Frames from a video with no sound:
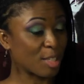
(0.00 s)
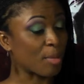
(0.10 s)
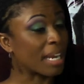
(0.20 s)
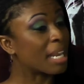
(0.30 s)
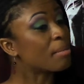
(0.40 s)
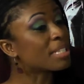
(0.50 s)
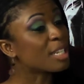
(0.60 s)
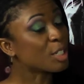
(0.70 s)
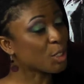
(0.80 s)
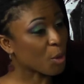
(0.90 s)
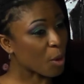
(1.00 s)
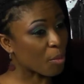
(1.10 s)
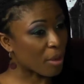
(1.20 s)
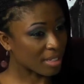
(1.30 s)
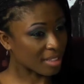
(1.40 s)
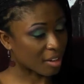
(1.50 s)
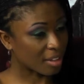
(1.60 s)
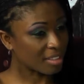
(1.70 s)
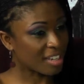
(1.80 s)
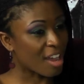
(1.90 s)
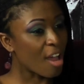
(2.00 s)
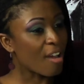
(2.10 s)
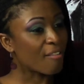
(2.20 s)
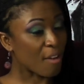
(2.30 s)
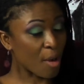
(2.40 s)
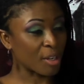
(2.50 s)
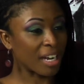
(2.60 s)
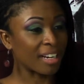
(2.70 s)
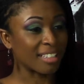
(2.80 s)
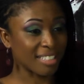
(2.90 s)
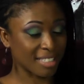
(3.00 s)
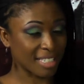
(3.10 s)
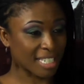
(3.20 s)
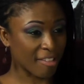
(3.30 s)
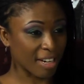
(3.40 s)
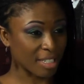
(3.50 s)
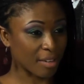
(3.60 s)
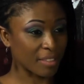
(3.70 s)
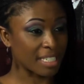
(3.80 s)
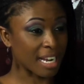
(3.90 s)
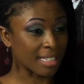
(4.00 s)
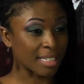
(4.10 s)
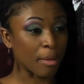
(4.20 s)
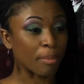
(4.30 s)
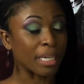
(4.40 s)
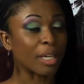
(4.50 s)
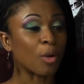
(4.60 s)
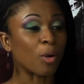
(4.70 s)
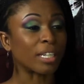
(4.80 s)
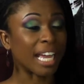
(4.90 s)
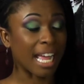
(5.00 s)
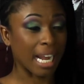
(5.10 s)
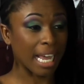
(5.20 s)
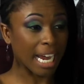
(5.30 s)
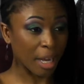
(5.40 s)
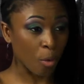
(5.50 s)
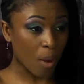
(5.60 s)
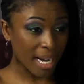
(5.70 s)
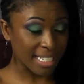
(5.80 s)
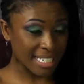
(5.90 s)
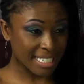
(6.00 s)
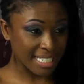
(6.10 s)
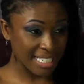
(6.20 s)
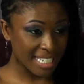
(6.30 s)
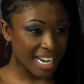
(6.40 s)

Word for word: So my name is La Shaun Prescott, founder and artistic director of the dance company called ELLE NYTT.